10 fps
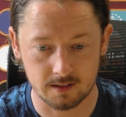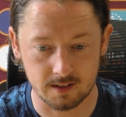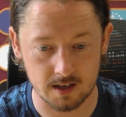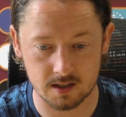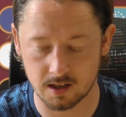
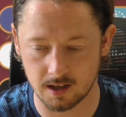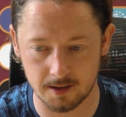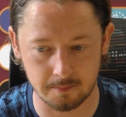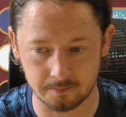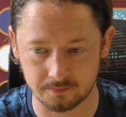Yes,
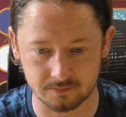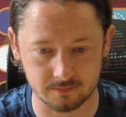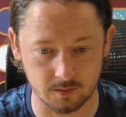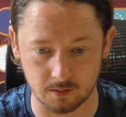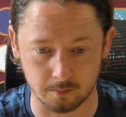
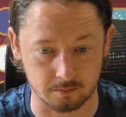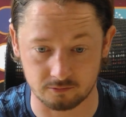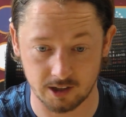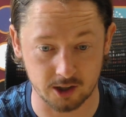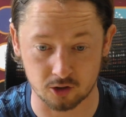
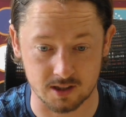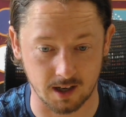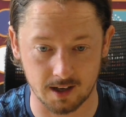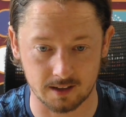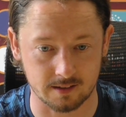really good
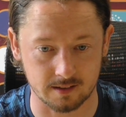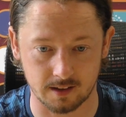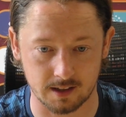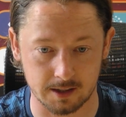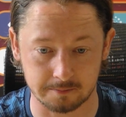
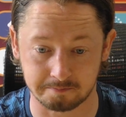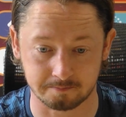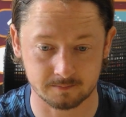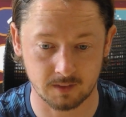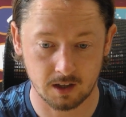side.
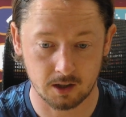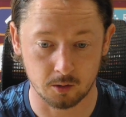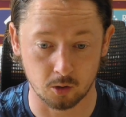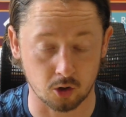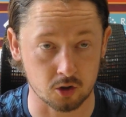
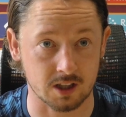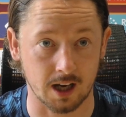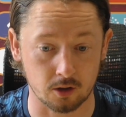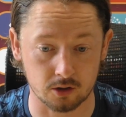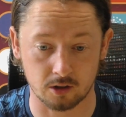They were a good
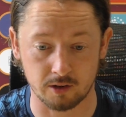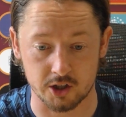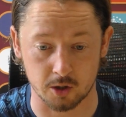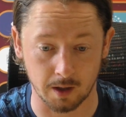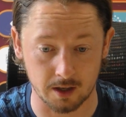side under
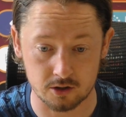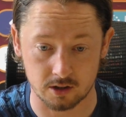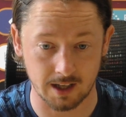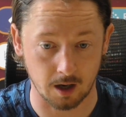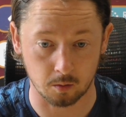Richie Wellens,
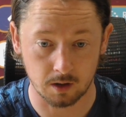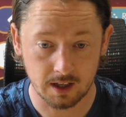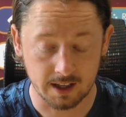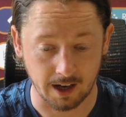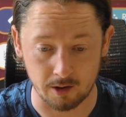and now
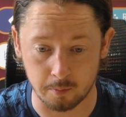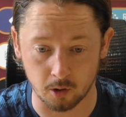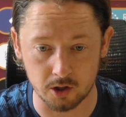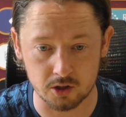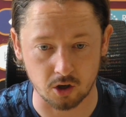Gary
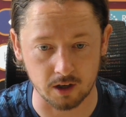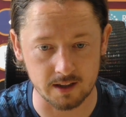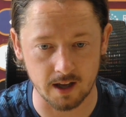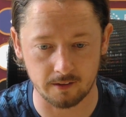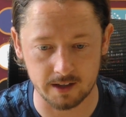Boyer has gone
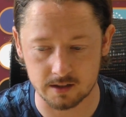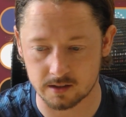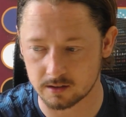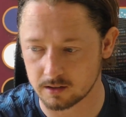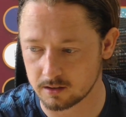in there and
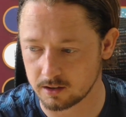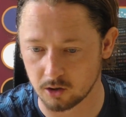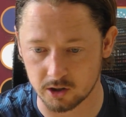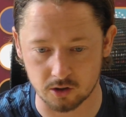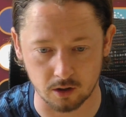he's
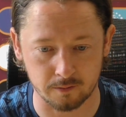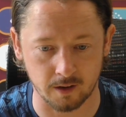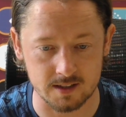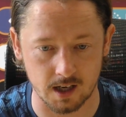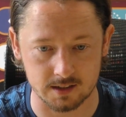done a
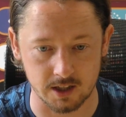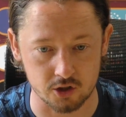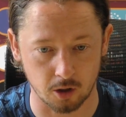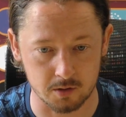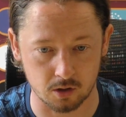fantastic
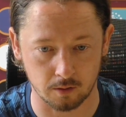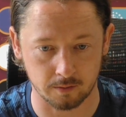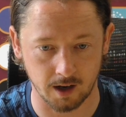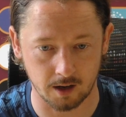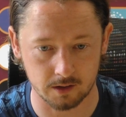job so
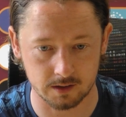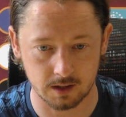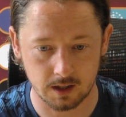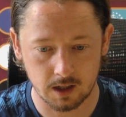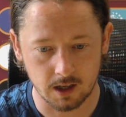far,
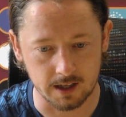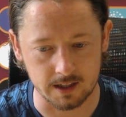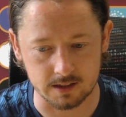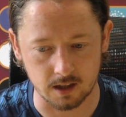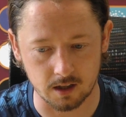and
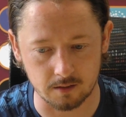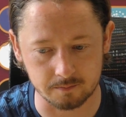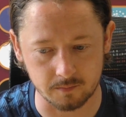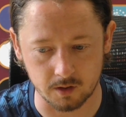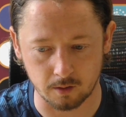he's
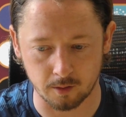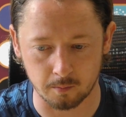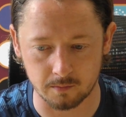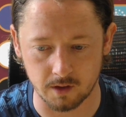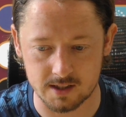you know,
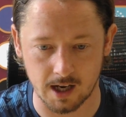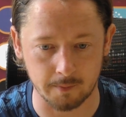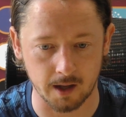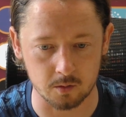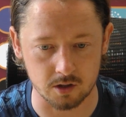from the
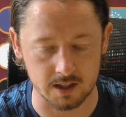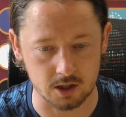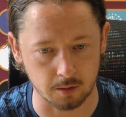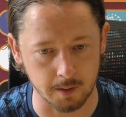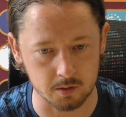time that he was at
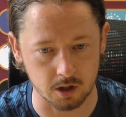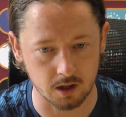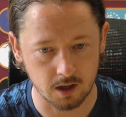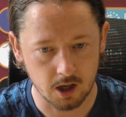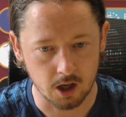this club, he was
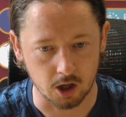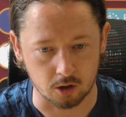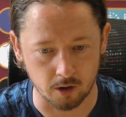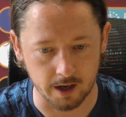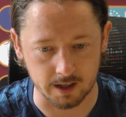a
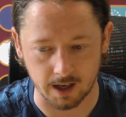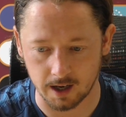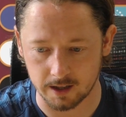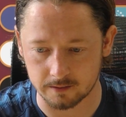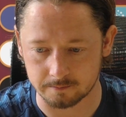great
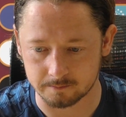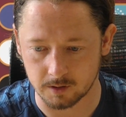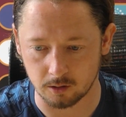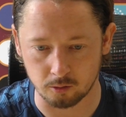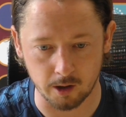guy and
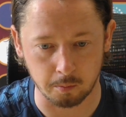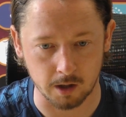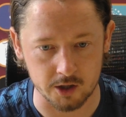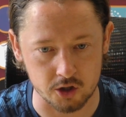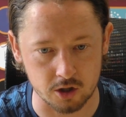a real
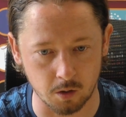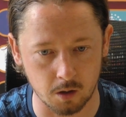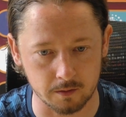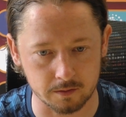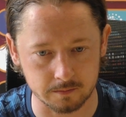pleasure to
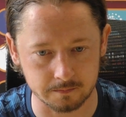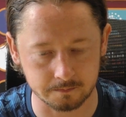work with.